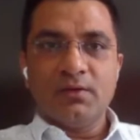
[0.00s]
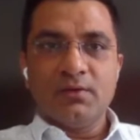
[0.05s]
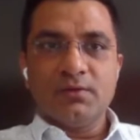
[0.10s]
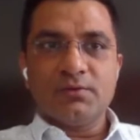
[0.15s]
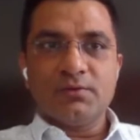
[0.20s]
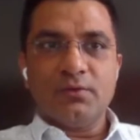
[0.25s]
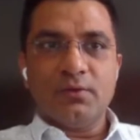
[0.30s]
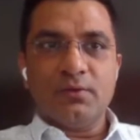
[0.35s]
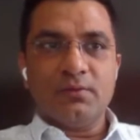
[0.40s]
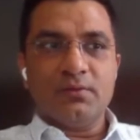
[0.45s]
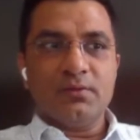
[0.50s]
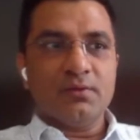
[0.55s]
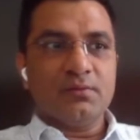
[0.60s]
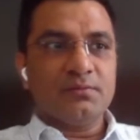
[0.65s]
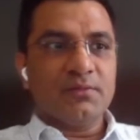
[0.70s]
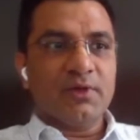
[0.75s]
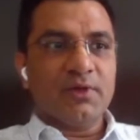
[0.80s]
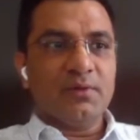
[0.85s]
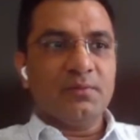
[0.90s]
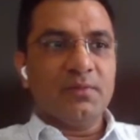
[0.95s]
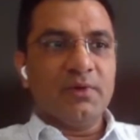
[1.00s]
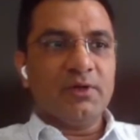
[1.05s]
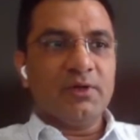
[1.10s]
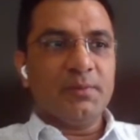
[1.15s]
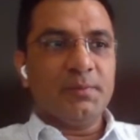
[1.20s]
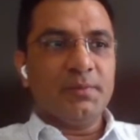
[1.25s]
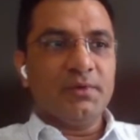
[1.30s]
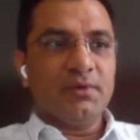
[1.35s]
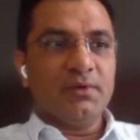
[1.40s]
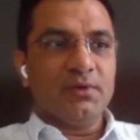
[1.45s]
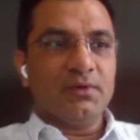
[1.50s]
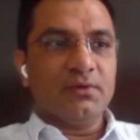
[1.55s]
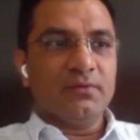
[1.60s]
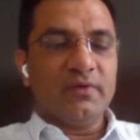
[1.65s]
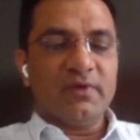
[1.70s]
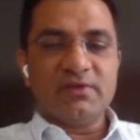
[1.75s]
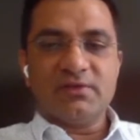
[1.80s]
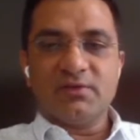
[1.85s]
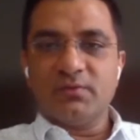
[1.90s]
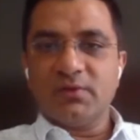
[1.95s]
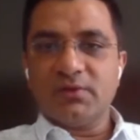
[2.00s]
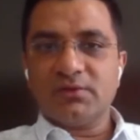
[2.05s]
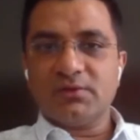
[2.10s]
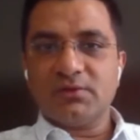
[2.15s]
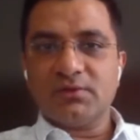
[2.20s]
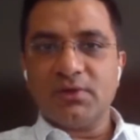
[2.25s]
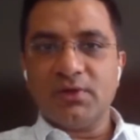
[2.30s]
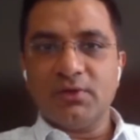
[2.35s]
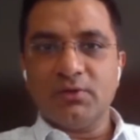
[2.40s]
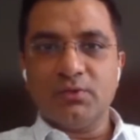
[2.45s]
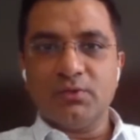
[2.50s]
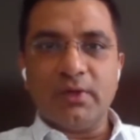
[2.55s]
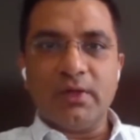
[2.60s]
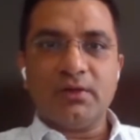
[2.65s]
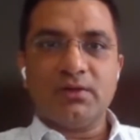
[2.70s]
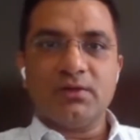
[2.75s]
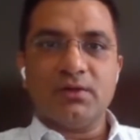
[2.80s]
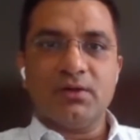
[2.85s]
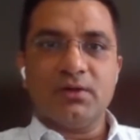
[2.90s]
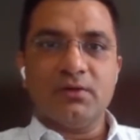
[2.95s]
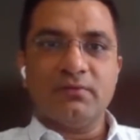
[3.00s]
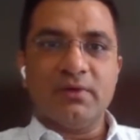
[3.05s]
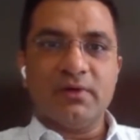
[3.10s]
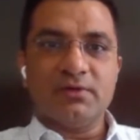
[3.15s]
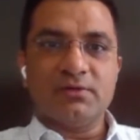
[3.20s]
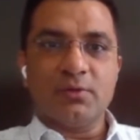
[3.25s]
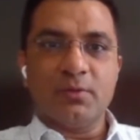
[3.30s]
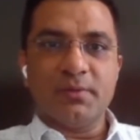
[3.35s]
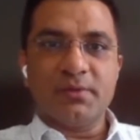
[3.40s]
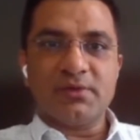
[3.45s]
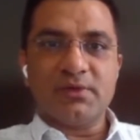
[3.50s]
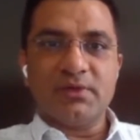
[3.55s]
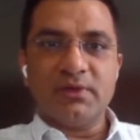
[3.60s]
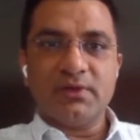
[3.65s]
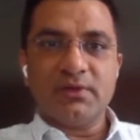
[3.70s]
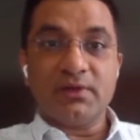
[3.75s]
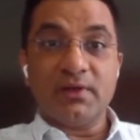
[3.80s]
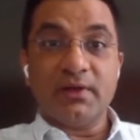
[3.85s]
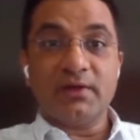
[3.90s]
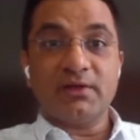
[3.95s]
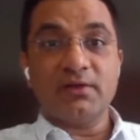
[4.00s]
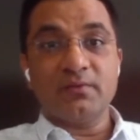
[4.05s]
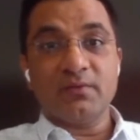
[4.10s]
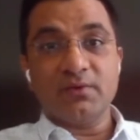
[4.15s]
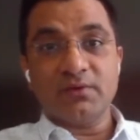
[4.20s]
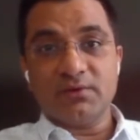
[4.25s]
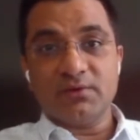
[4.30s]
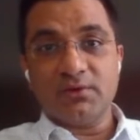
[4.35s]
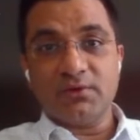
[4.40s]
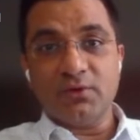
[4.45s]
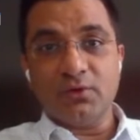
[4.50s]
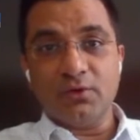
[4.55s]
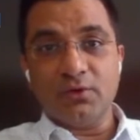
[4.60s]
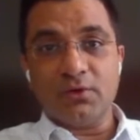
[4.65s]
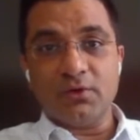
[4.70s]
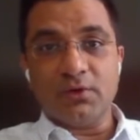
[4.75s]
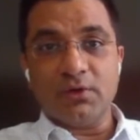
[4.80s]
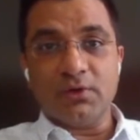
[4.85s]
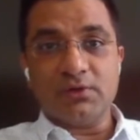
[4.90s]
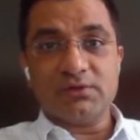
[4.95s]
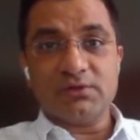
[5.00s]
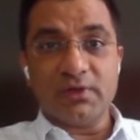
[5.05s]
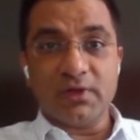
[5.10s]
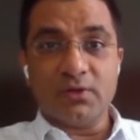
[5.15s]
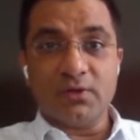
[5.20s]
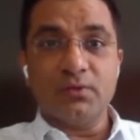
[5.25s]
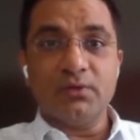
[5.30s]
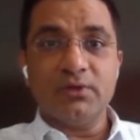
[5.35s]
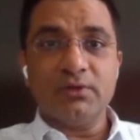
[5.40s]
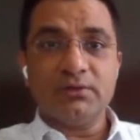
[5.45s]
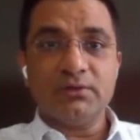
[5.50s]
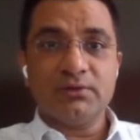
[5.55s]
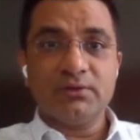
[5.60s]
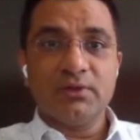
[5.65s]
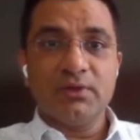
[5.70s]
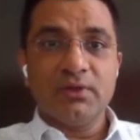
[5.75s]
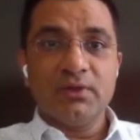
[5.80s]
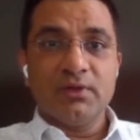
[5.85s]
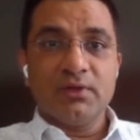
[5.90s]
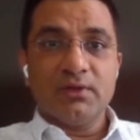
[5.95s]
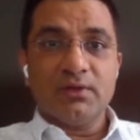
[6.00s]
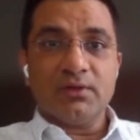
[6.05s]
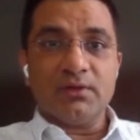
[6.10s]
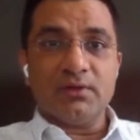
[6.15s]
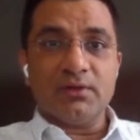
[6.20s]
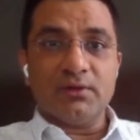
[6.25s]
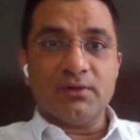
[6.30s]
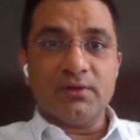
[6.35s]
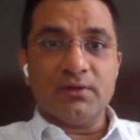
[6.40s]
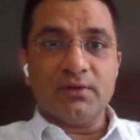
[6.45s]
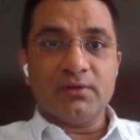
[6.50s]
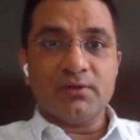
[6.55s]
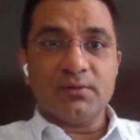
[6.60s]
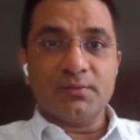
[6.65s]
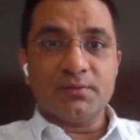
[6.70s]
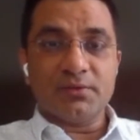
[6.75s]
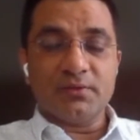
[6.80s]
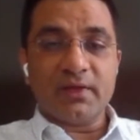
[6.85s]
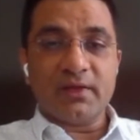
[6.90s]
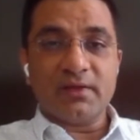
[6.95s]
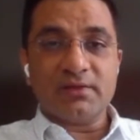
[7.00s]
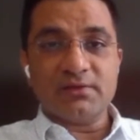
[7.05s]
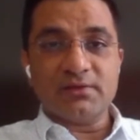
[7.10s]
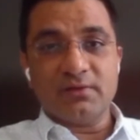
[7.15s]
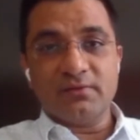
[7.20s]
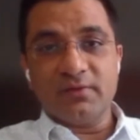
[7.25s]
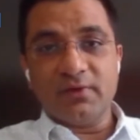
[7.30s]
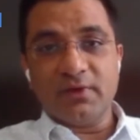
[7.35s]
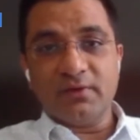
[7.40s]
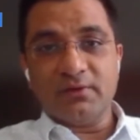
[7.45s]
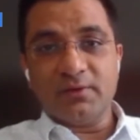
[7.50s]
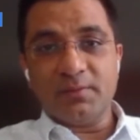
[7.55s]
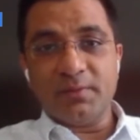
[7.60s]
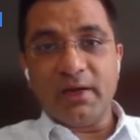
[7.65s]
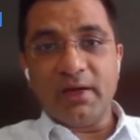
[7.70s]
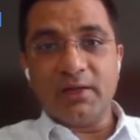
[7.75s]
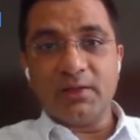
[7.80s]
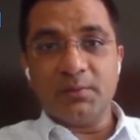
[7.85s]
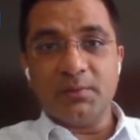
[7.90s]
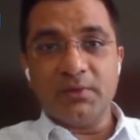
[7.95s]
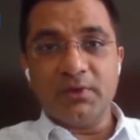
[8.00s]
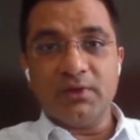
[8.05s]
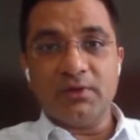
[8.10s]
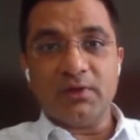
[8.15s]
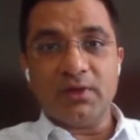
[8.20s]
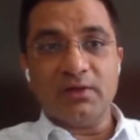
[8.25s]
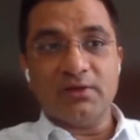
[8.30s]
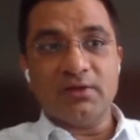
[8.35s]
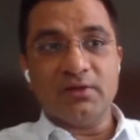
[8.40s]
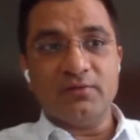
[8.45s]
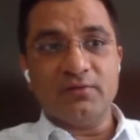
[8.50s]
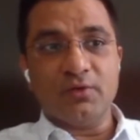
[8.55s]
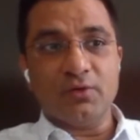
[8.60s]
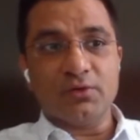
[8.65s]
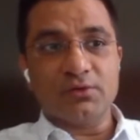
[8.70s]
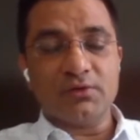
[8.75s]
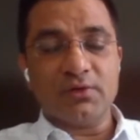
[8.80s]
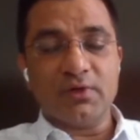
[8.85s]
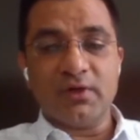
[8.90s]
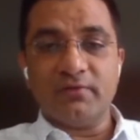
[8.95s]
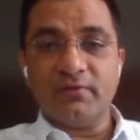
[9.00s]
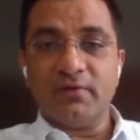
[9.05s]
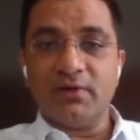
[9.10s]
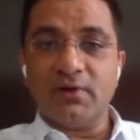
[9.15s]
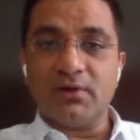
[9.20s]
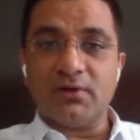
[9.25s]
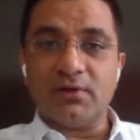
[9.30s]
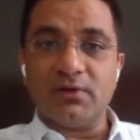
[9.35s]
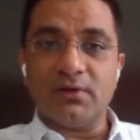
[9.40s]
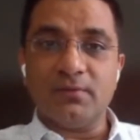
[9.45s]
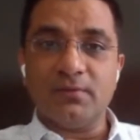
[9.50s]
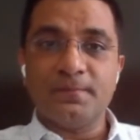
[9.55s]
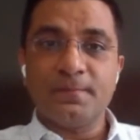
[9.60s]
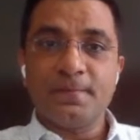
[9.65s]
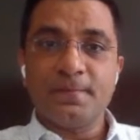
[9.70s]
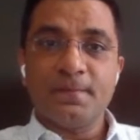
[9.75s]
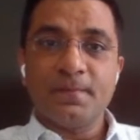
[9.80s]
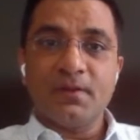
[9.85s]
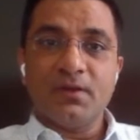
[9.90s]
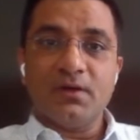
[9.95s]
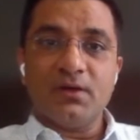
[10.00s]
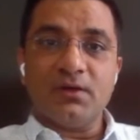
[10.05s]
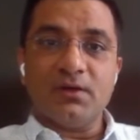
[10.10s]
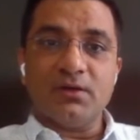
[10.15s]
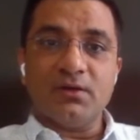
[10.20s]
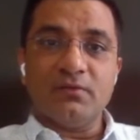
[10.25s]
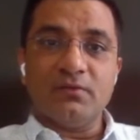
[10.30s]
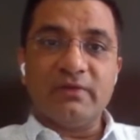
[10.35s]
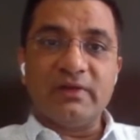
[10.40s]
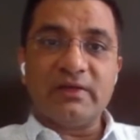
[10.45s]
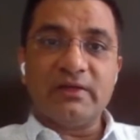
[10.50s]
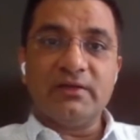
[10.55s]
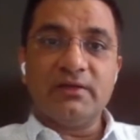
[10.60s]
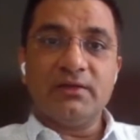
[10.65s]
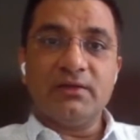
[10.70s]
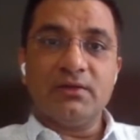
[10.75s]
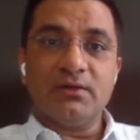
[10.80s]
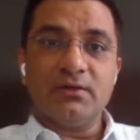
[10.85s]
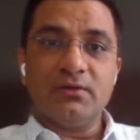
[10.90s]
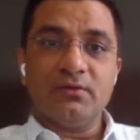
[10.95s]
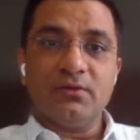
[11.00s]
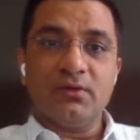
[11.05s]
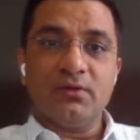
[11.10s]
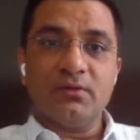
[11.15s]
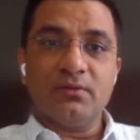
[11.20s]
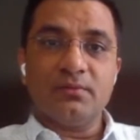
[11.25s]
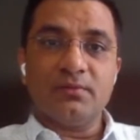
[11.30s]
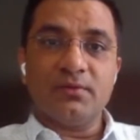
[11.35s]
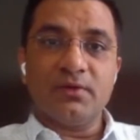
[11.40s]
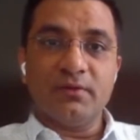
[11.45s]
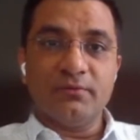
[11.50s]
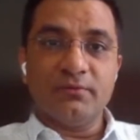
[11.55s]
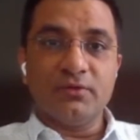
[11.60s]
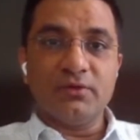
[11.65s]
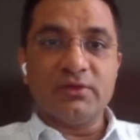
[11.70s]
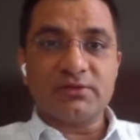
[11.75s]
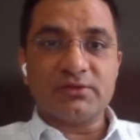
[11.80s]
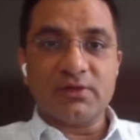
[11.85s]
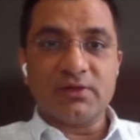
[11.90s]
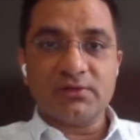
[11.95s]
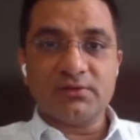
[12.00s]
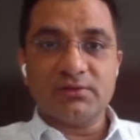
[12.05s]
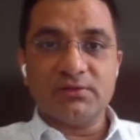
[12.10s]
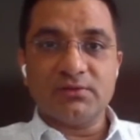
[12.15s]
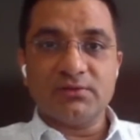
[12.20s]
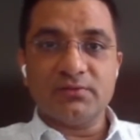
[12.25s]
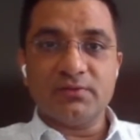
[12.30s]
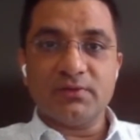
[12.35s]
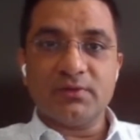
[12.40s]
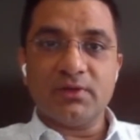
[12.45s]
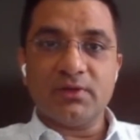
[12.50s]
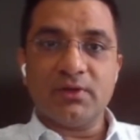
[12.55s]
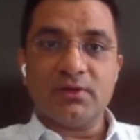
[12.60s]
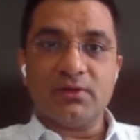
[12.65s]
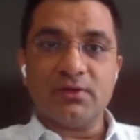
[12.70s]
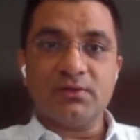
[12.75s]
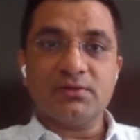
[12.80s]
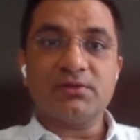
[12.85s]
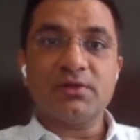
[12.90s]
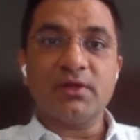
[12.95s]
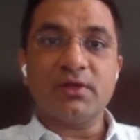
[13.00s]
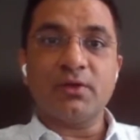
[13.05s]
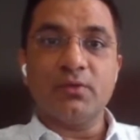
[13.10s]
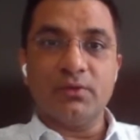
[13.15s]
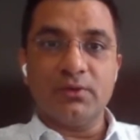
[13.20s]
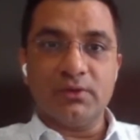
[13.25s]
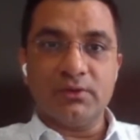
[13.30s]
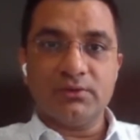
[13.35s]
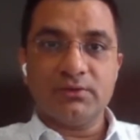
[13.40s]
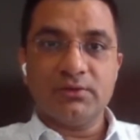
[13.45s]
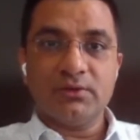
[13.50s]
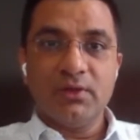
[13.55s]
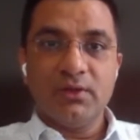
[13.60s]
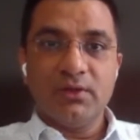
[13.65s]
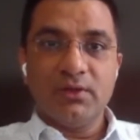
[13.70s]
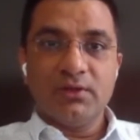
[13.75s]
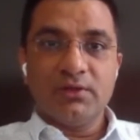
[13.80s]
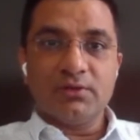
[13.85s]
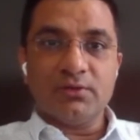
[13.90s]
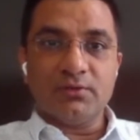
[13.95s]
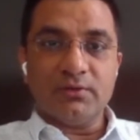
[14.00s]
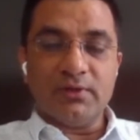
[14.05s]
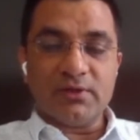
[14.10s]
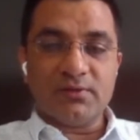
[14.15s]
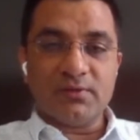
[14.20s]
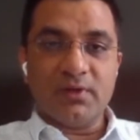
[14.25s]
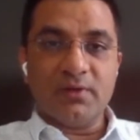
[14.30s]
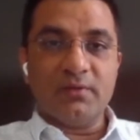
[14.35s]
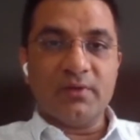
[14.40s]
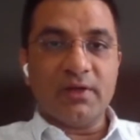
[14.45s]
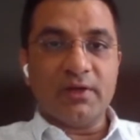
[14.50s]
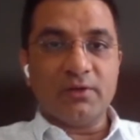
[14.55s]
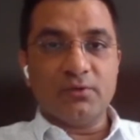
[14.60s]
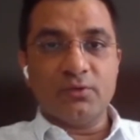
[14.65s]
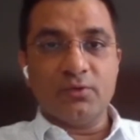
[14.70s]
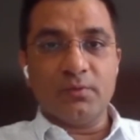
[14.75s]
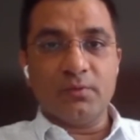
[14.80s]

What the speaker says: So there are multiple ways in which I do that. One is obviously connecting with your stakeholders. In terms of, like I said, we have the planning meet, and then we also have our weekly, review discussions with our stakeholders. So that's where we get to know